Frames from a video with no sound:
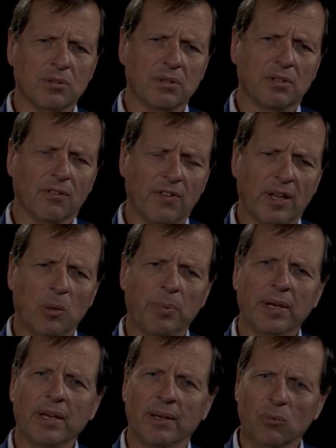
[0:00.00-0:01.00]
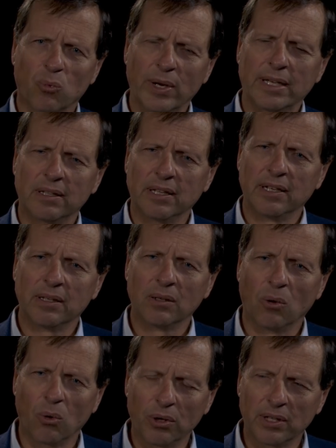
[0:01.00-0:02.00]
developing and regulating
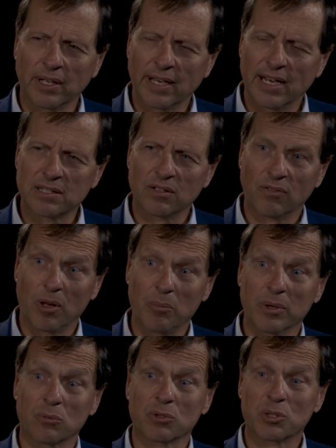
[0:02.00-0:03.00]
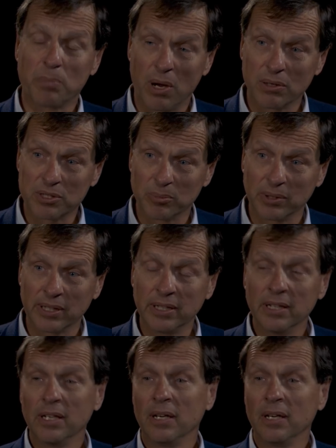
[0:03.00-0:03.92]
oil and gas development responsibly?